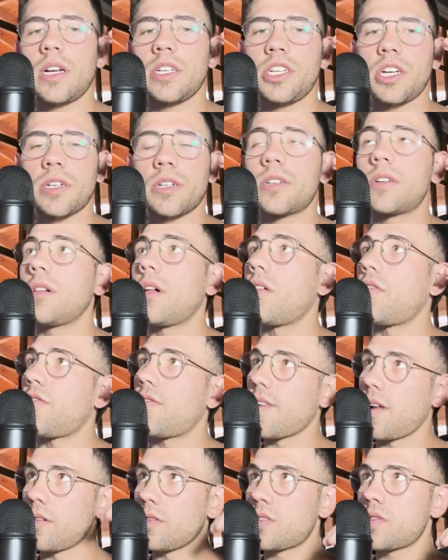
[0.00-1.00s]
a channel of
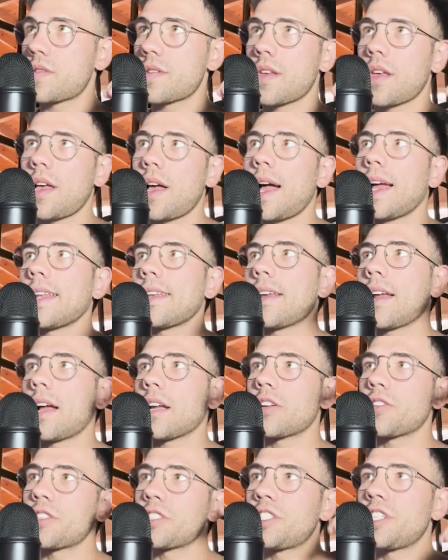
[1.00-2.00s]
floats, and
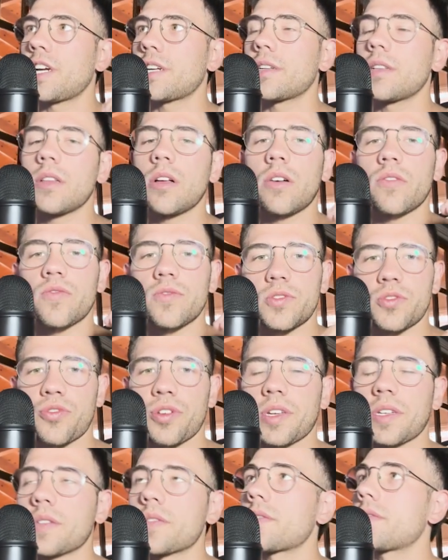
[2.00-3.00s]
another channel of
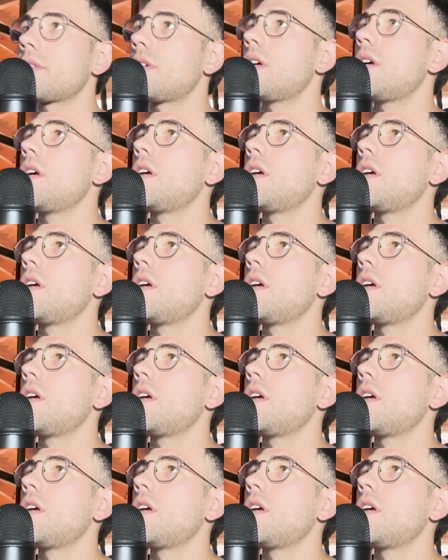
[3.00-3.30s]
strings.